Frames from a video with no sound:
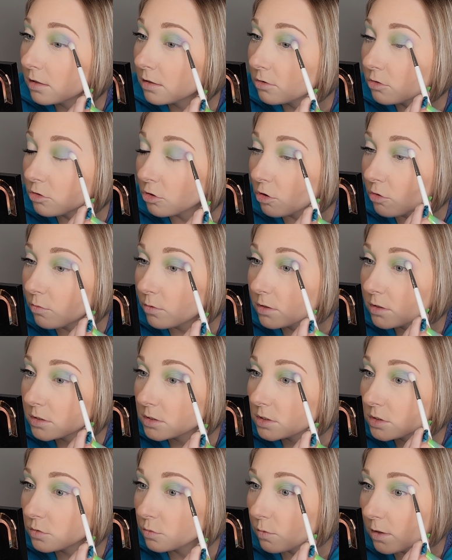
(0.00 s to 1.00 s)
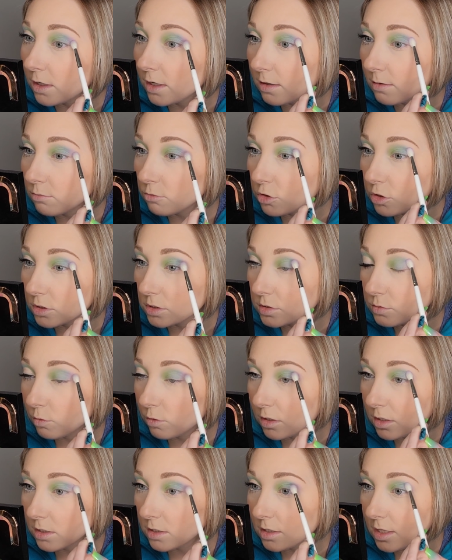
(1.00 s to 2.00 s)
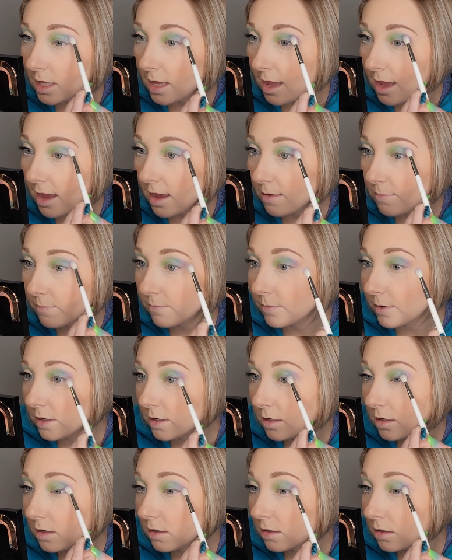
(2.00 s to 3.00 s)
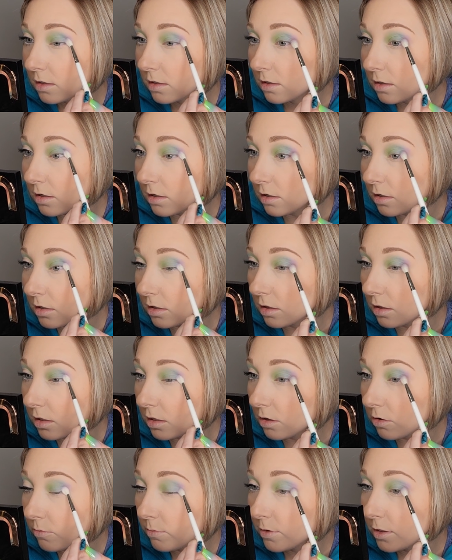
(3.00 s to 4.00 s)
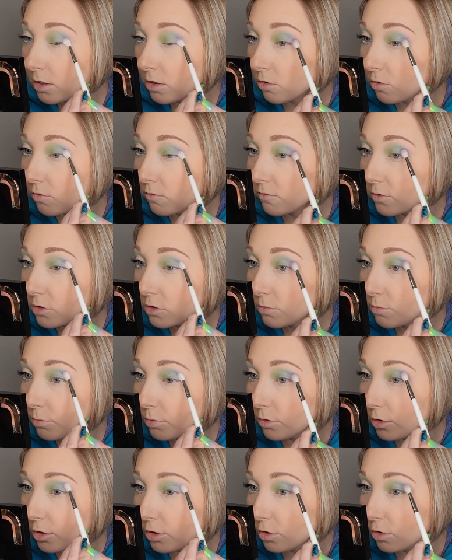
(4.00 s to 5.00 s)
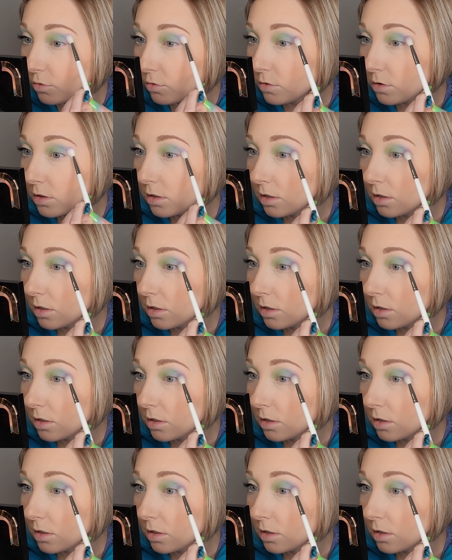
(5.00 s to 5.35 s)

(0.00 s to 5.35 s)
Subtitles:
Don't want to swipe, just want to tap a little bit over the blue.